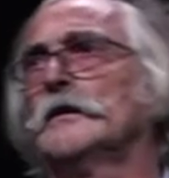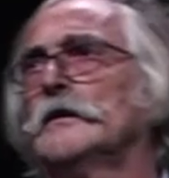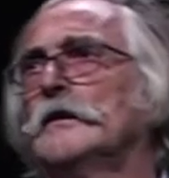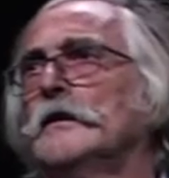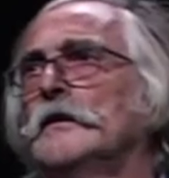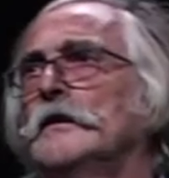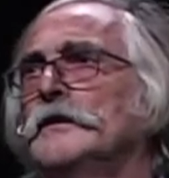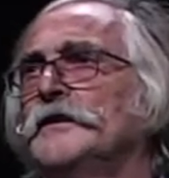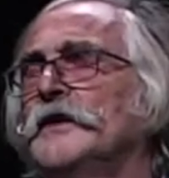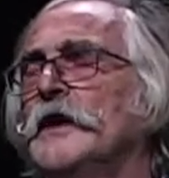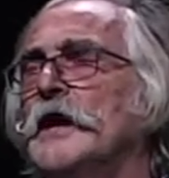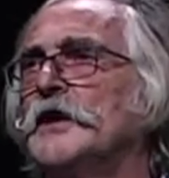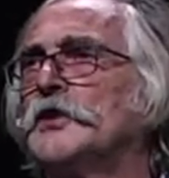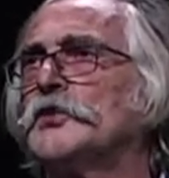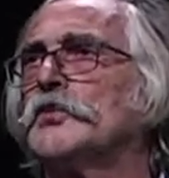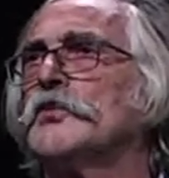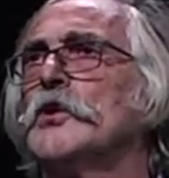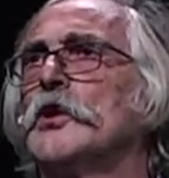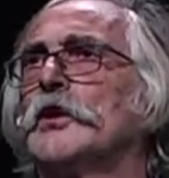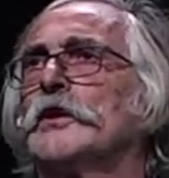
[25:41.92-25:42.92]

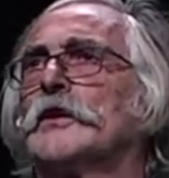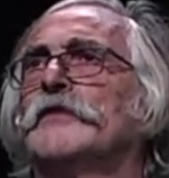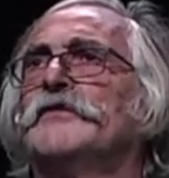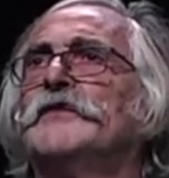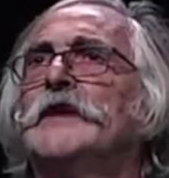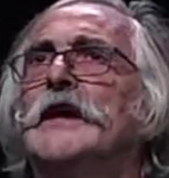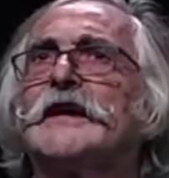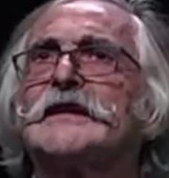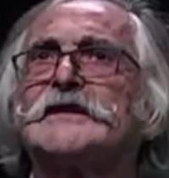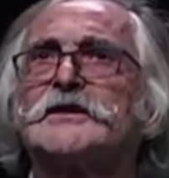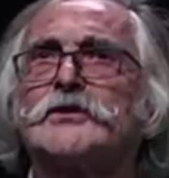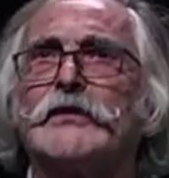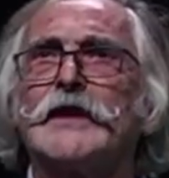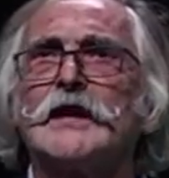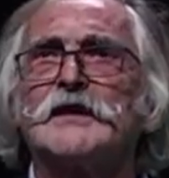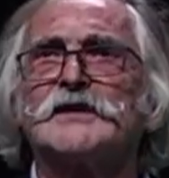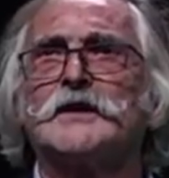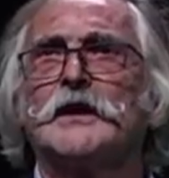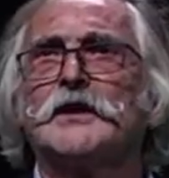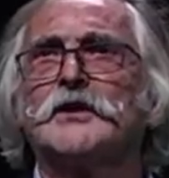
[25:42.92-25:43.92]
network, the
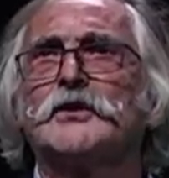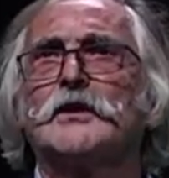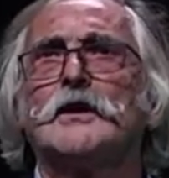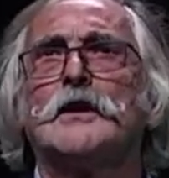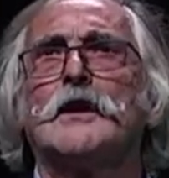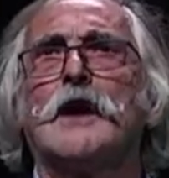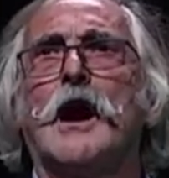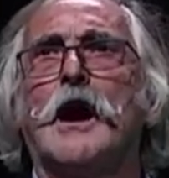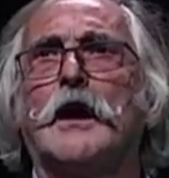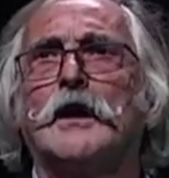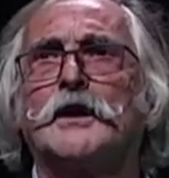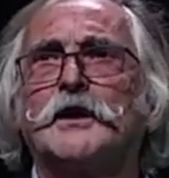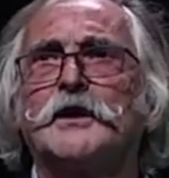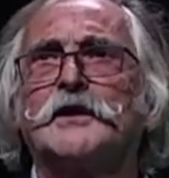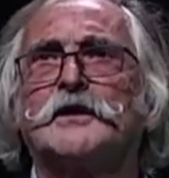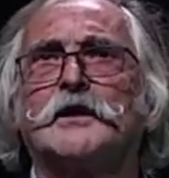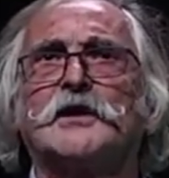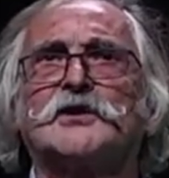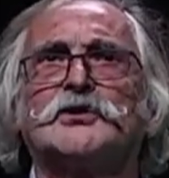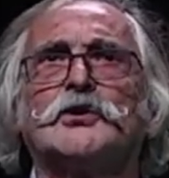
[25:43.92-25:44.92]
extracellular
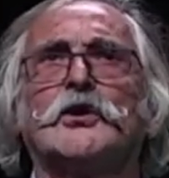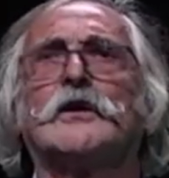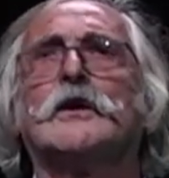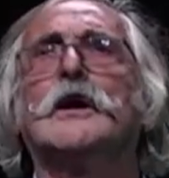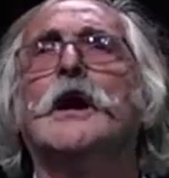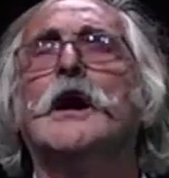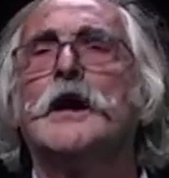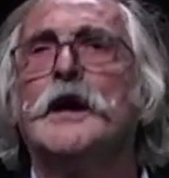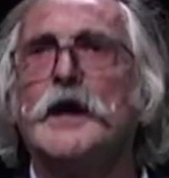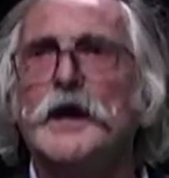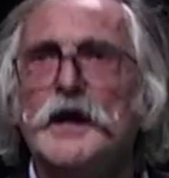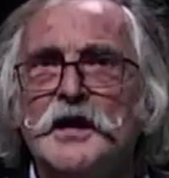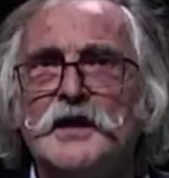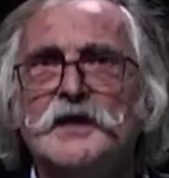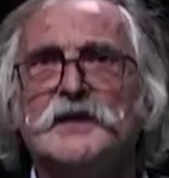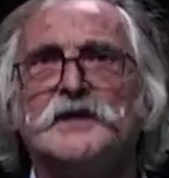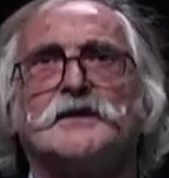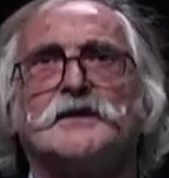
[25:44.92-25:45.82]
architecture is